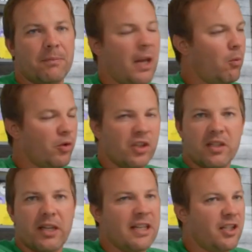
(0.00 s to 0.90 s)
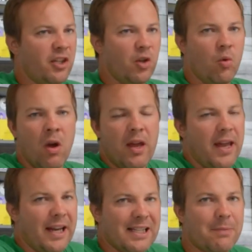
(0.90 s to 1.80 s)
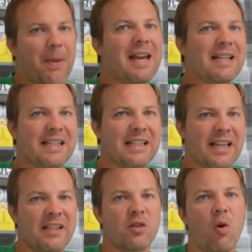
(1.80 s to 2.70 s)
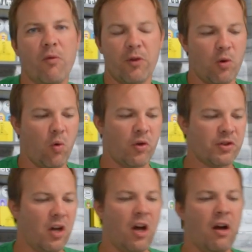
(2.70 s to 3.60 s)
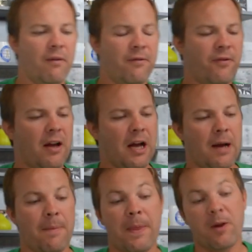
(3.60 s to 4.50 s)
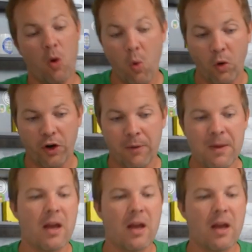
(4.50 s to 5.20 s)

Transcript: And we'll just continue expanding this over the course of the quarter.